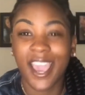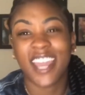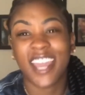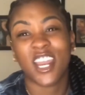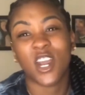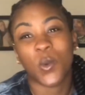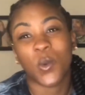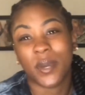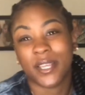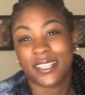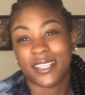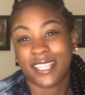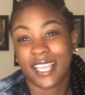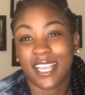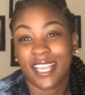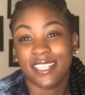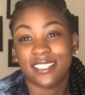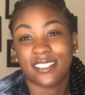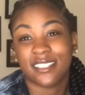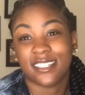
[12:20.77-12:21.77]
I know what
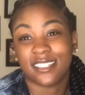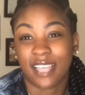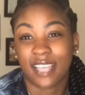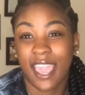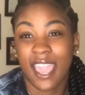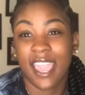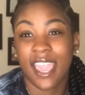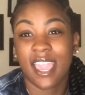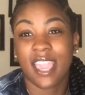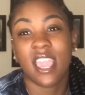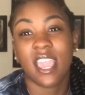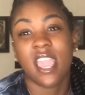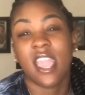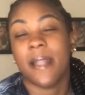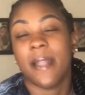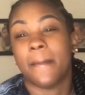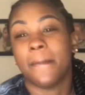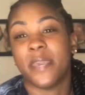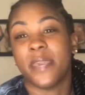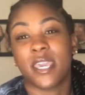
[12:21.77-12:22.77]
things to say
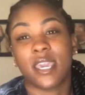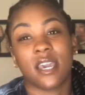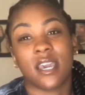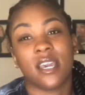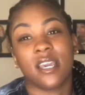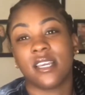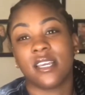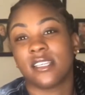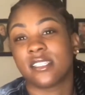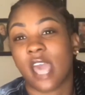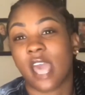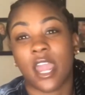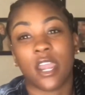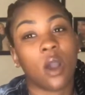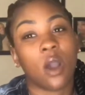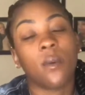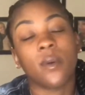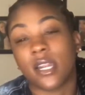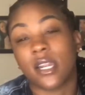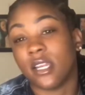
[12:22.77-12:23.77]
because I
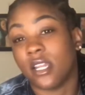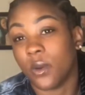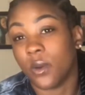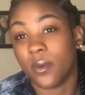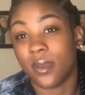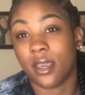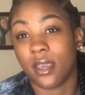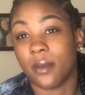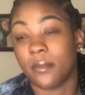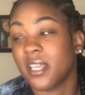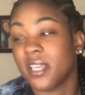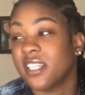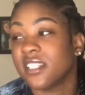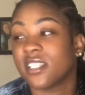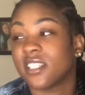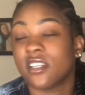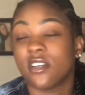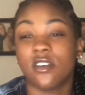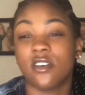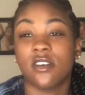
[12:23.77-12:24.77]
don't want to deal with him. He
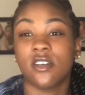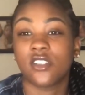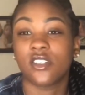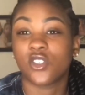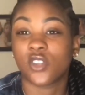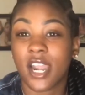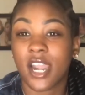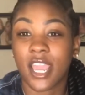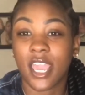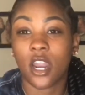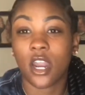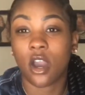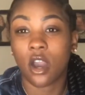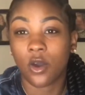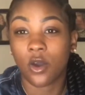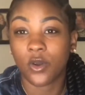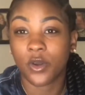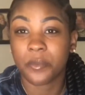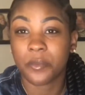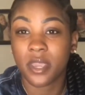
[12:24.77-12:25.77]
still is trying to get a
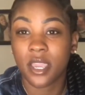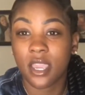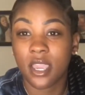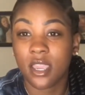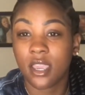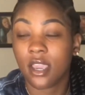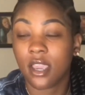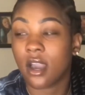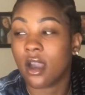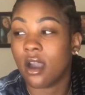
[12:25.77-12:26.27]
hold of me.